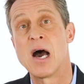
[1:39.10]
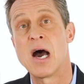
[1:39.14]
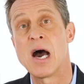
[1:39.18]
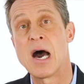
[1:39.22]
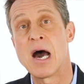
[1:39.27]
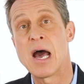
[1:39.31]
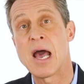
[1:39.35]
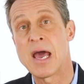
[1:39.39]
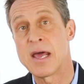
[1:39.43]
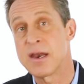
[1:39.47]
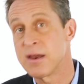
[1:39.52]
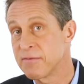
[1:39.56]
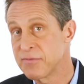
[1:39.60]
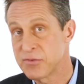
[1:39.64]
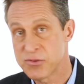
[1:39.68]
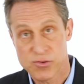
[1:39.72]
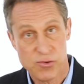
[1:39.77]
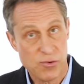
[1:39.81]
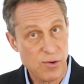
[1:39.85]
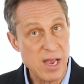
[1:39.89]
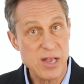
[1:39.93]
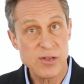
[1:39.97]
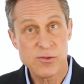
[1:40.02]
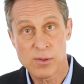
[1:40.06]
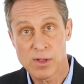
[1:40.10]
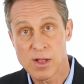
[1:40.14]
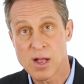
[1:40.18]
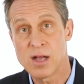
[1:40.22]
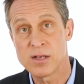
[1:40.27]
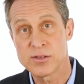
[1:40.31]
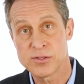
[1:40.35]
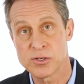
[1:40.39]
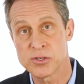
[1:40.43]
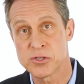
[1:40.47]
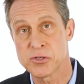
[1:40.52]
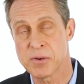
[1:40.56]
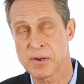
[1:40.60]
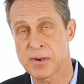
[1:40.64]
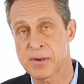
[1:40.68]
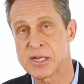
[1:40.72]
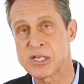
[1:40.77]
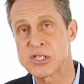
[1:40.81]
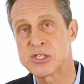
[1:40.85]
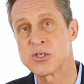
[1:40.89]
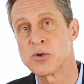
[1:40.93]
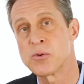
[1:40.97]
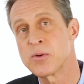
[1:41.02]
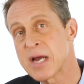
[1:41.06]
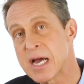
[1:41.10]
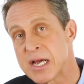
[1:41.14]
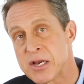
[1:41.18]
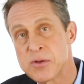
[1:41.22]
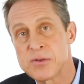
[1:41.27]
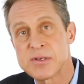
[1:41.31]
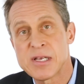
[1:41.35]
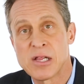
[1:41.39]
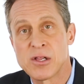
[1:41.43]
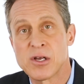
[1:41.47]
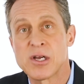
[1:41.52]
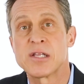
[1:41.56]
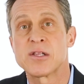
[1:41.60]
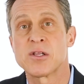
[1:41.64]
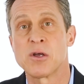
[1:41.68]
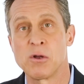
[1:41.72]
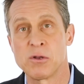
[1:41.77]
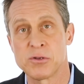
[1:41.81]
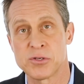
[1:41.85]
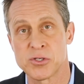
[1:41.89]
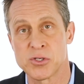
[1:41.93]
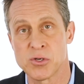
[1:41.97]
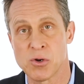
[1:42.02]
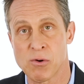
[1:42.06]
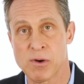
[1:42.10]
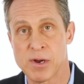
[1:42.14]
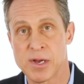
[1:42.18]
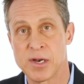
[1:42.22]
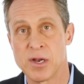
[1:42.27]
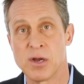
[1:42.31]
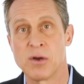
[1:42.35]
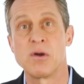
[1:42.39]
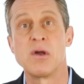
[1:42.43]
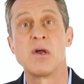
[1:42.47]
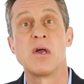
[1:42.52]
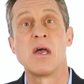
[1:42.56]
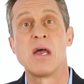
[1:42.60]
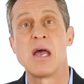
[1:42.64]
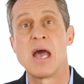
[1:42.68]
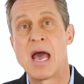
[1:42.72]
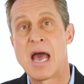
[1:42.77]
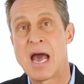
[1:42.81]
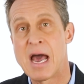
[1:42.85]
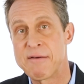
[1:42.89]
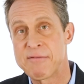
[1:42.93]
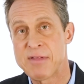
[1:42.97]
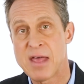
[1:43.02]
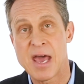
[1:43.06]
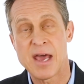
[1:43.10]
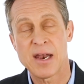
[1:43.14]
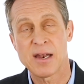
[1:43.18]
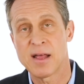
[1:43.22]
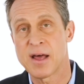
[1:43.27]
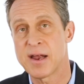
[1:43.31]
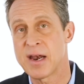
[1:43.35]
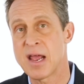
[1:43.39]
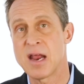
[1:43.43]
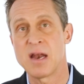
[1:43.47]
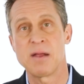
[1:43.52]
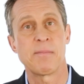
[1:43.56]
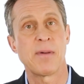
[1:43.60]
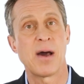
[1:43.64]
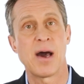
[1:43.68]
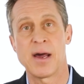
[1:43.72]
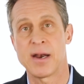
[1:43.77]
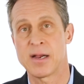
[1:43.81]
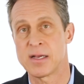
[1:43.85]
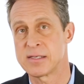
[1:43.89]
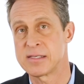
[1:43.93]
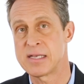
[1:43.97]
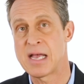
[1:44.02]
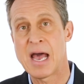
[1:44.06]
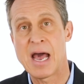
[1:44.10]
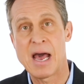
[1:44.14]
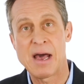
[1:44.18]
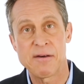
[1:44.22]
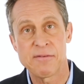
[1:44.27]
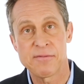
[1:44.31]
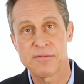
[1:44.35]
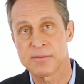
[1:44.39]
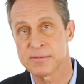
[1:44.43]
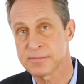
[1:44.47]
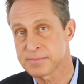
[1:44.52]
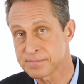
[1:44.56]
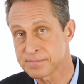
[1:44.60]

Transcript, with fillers: and if stress will also trigger it. So what I do is I look at the whole story. You know, have they had a lot of antibiotics? Have